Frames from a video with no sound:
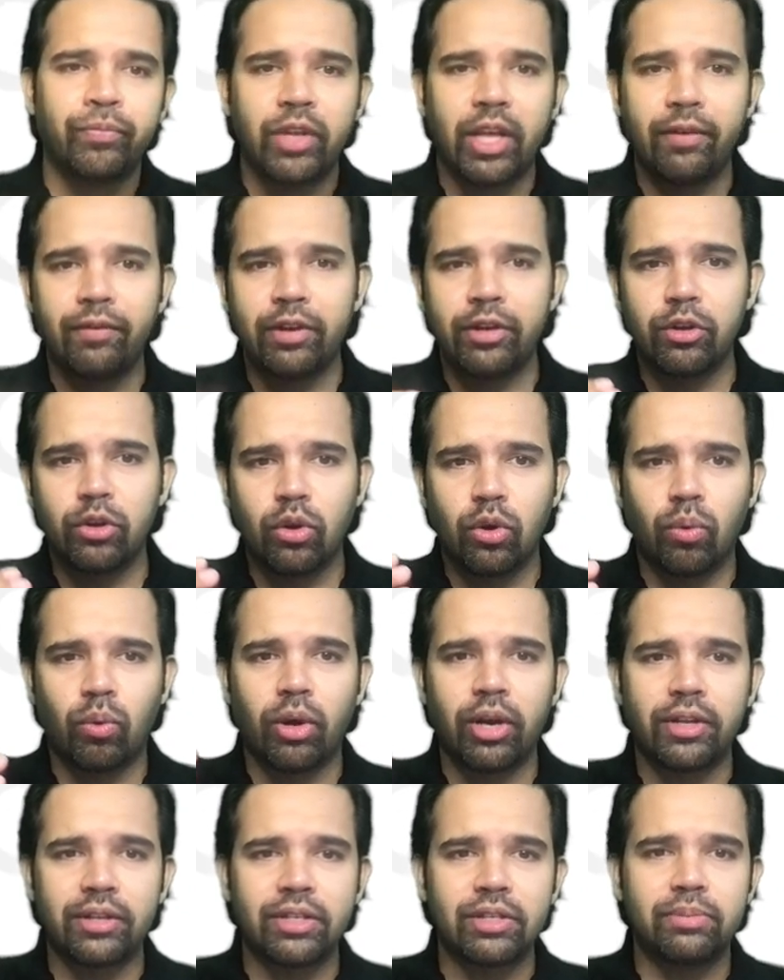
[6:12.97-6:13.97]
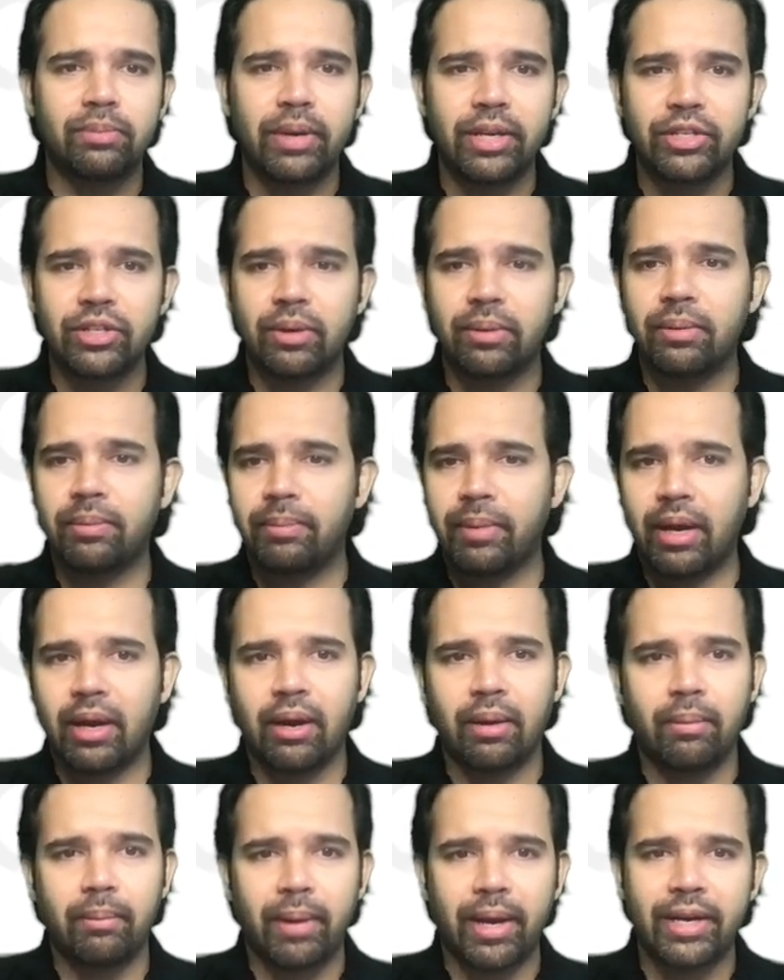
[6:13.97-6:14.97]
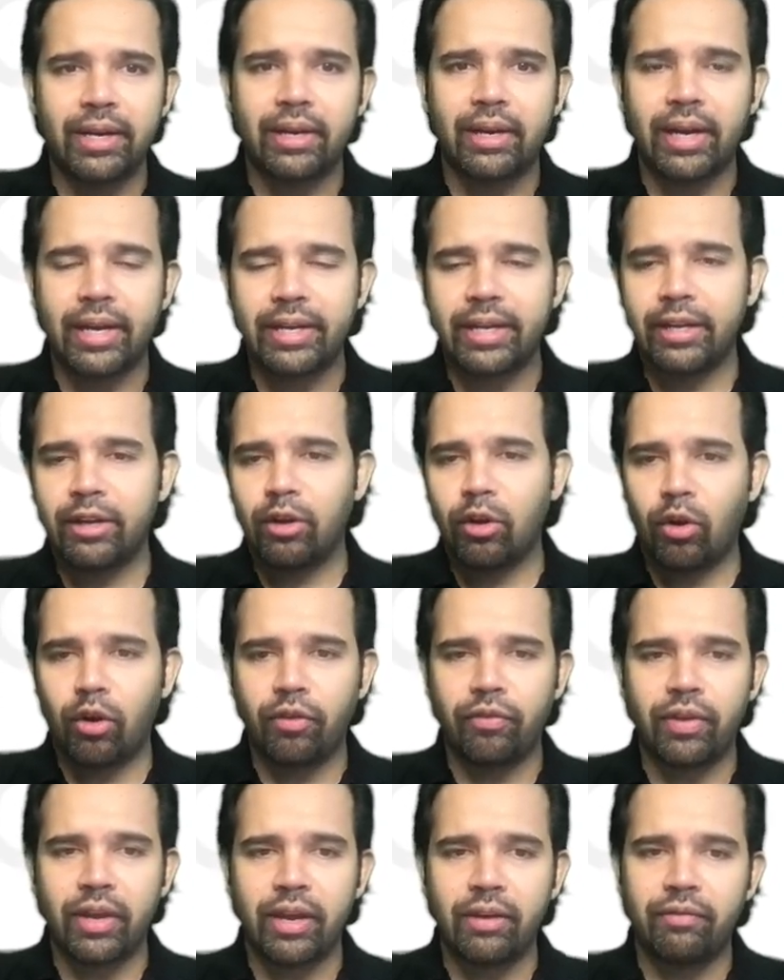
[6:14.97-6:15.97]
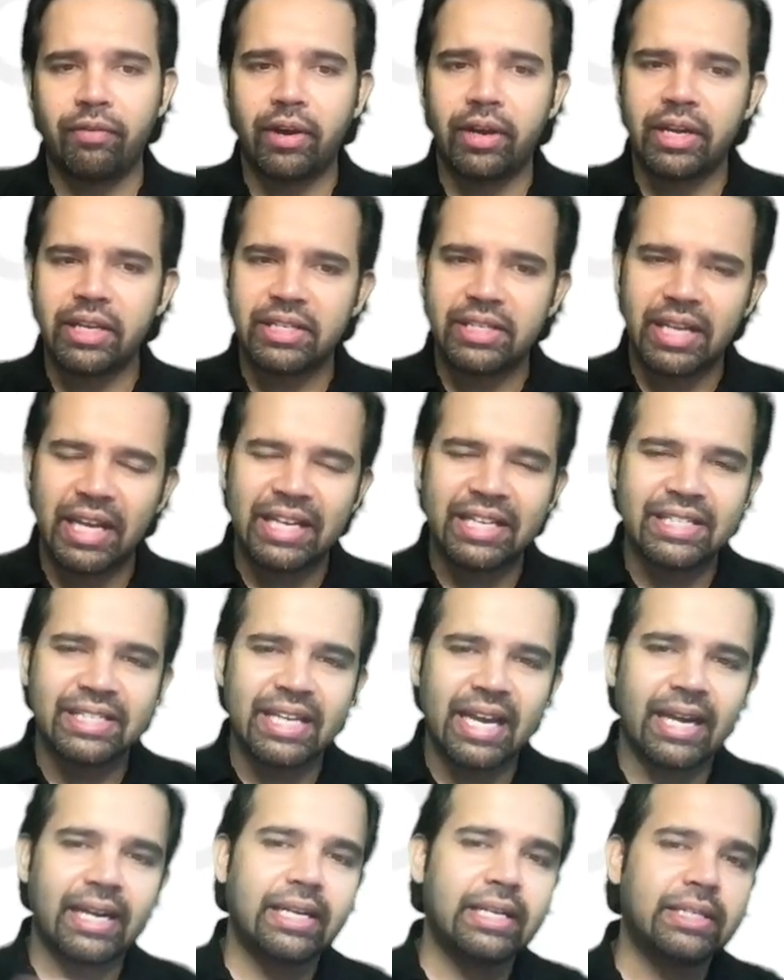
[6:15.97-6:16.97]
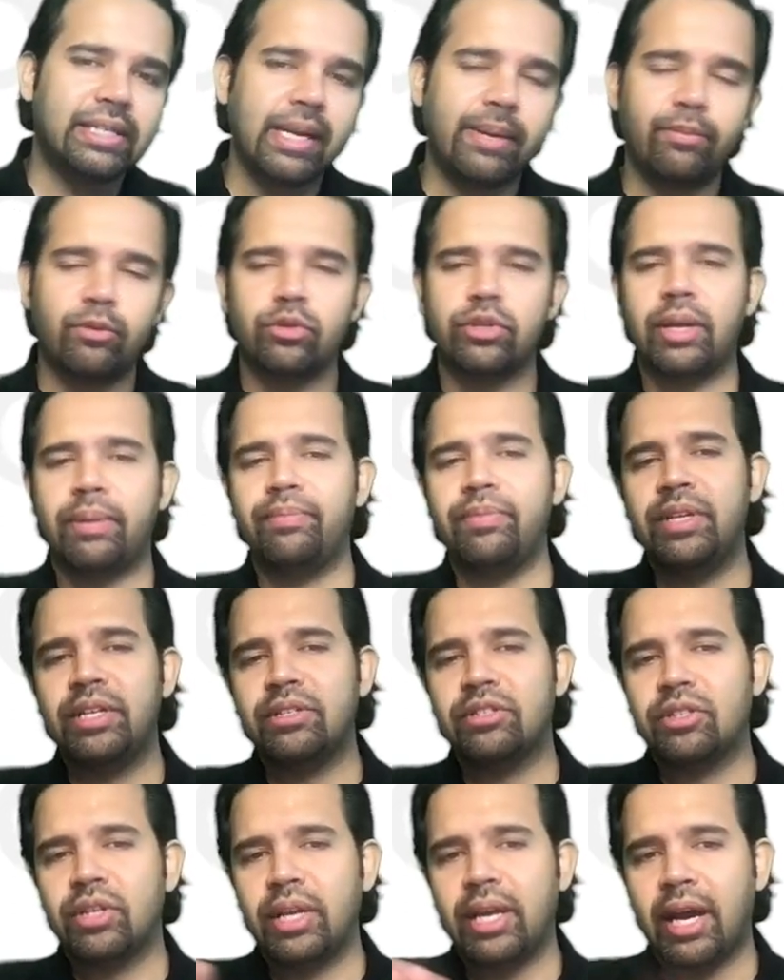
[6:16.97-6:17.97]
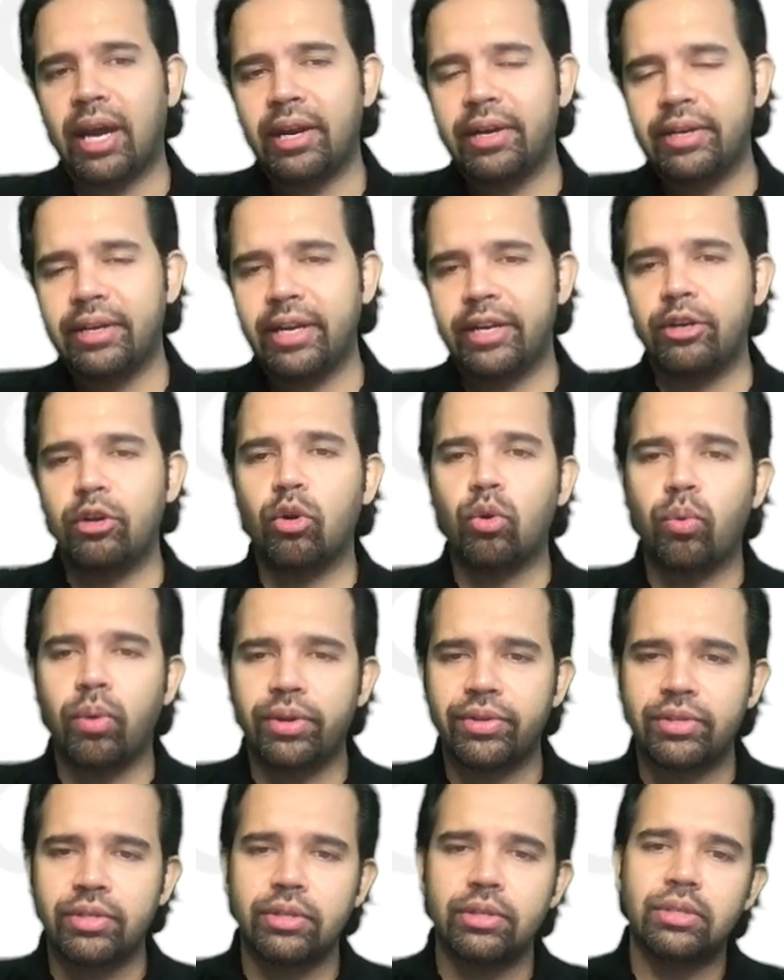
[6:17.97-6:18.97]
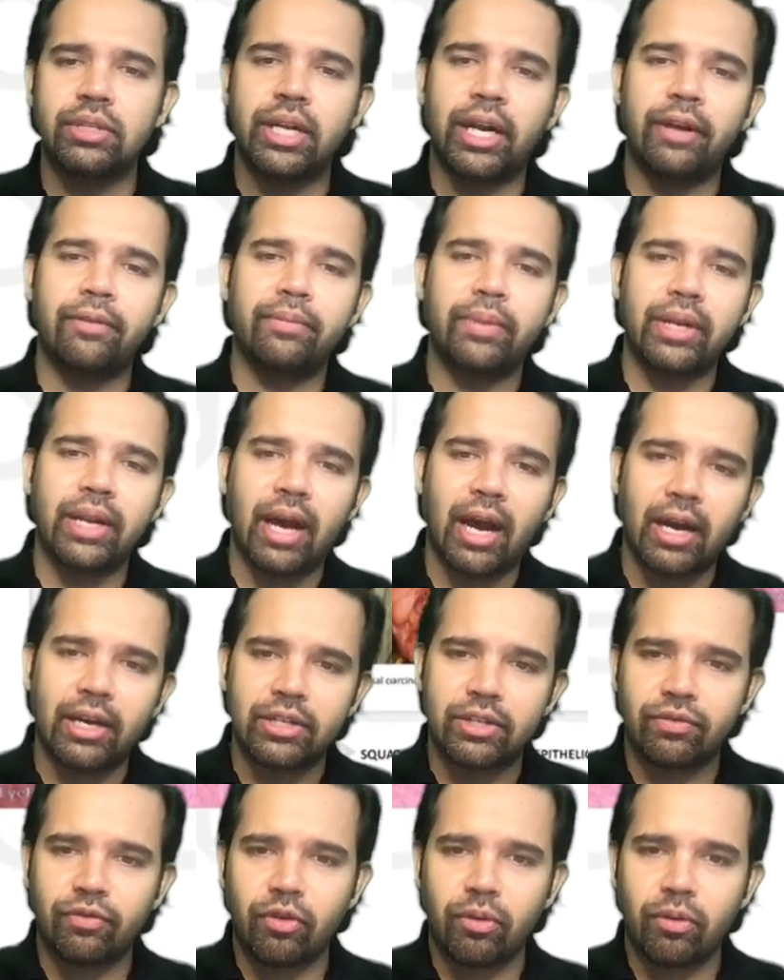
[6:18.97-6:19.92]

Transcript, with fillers: even you know what are these major uh, minor criteria of afrs exactly same to same these three are ditto questions that have been asked